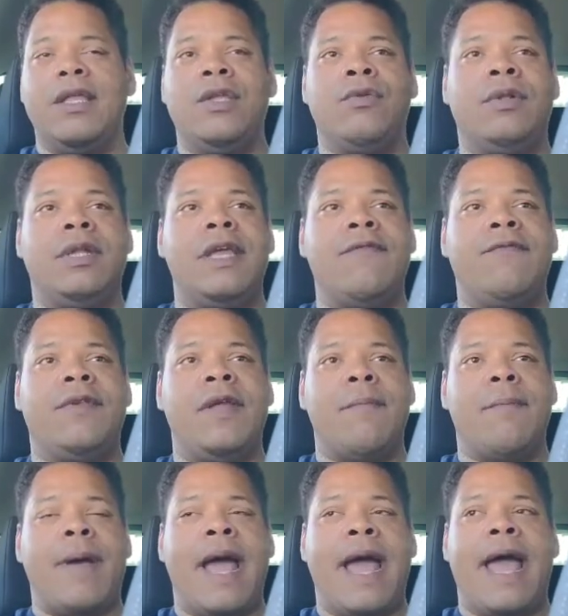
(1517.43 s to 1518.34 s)
You lived
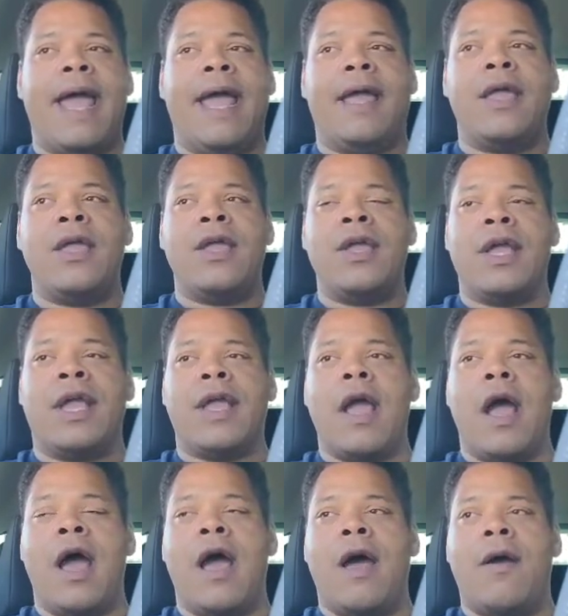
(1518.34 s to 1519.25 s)
it by
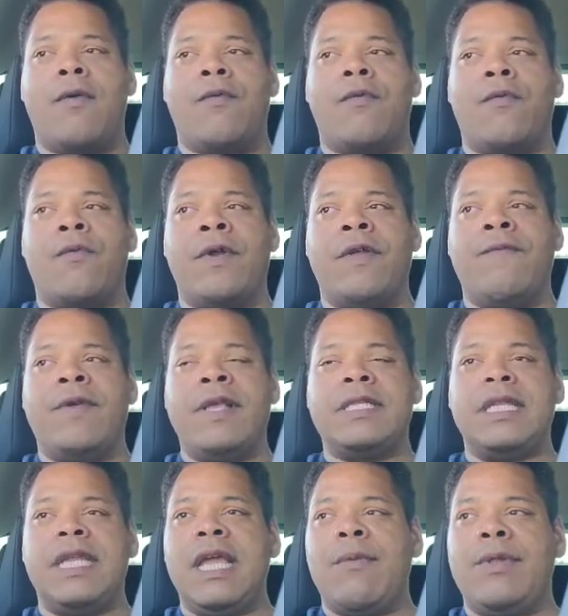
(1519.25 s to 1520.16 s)

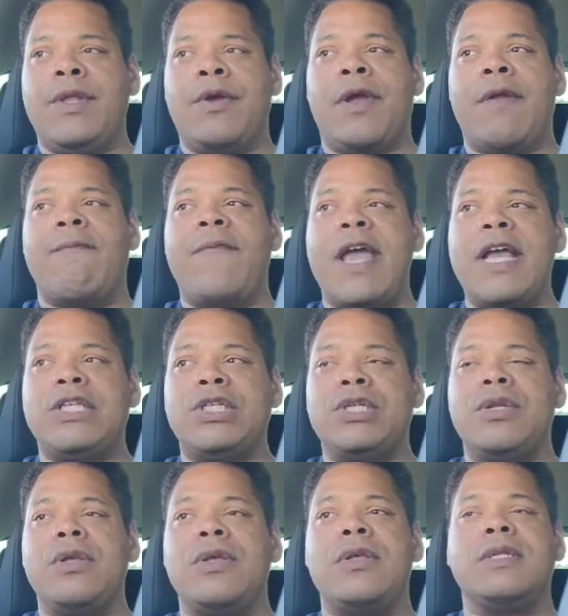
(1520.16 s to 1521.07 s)
revisiting it with your
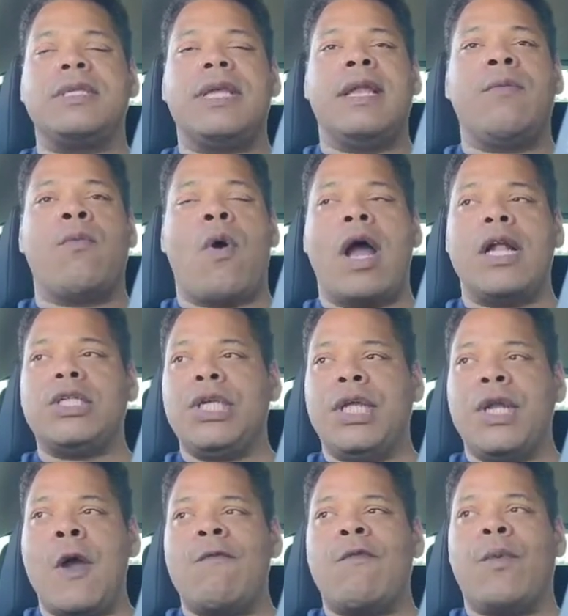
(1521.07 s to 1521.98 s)
confessionals and watching
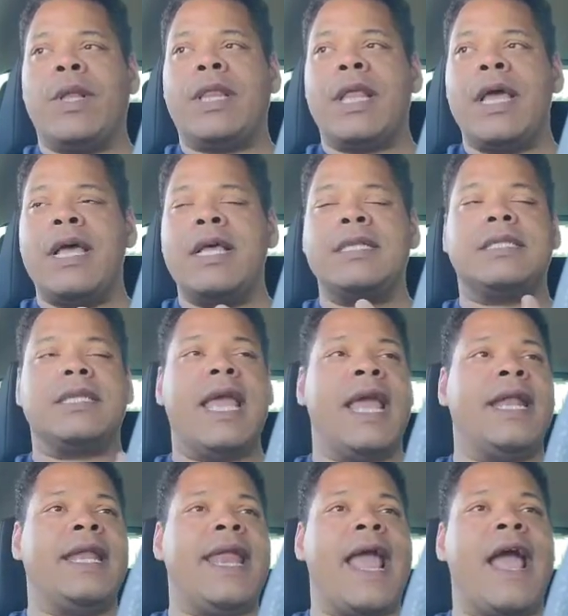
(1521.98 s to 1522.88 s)
it over with us,
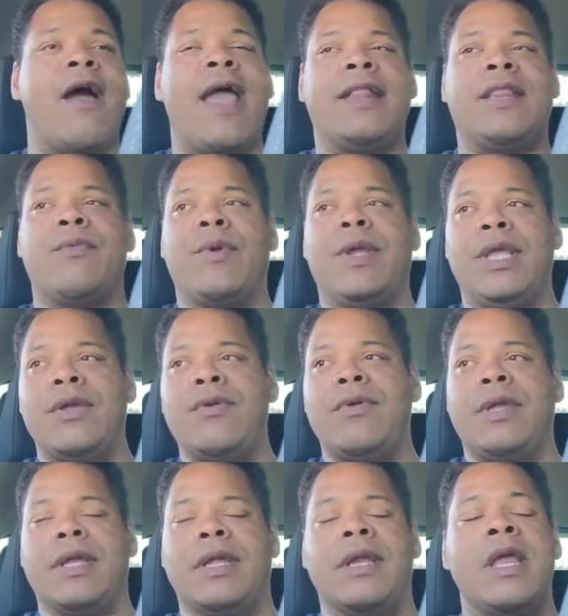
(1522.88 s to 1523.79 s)
and now at the
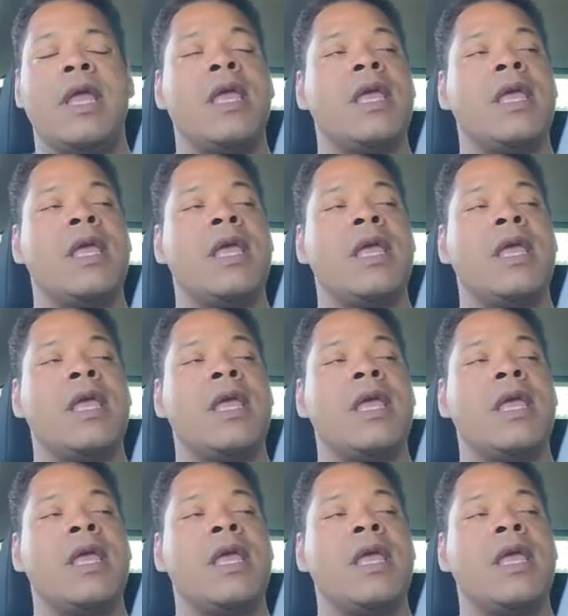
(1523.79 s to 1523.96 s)
reunion.